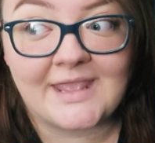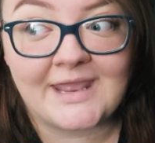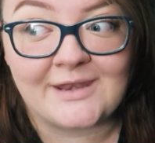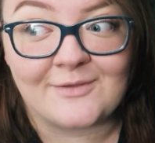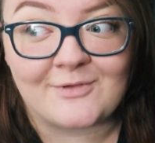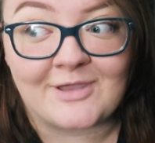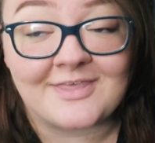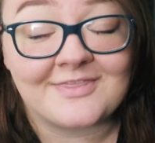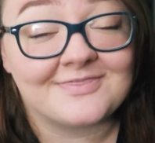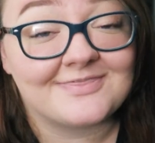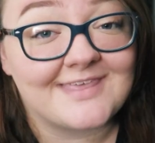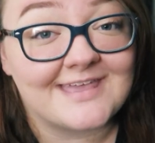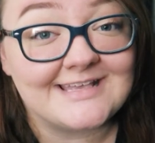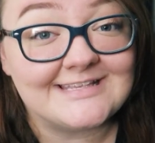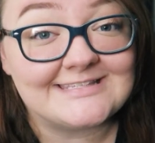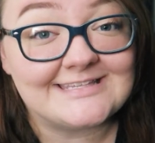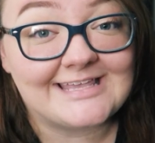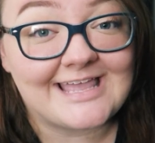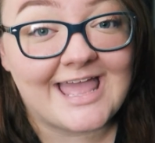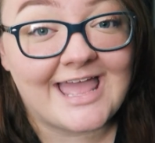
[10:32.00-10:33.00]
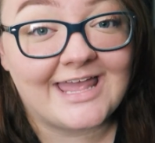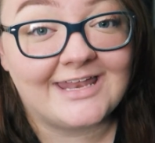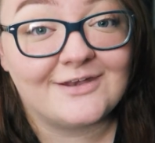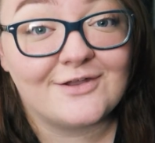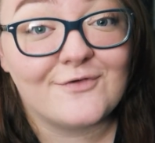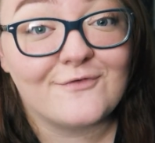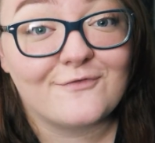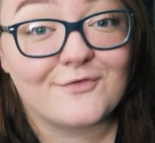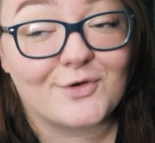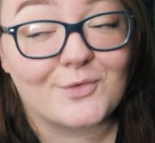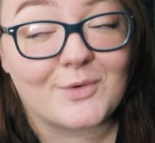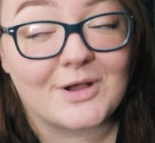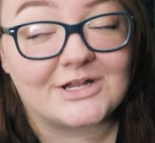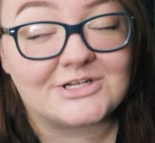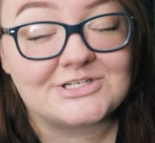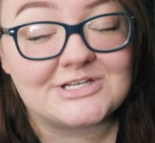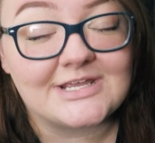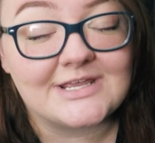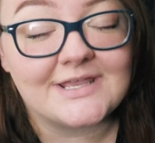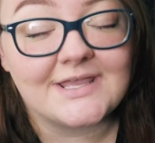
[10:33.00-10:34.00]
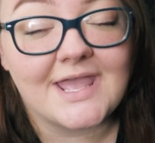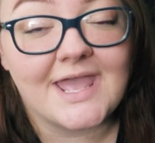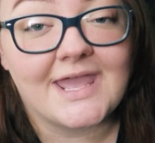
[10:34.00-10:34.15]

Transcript: Anyway, thanks again for watching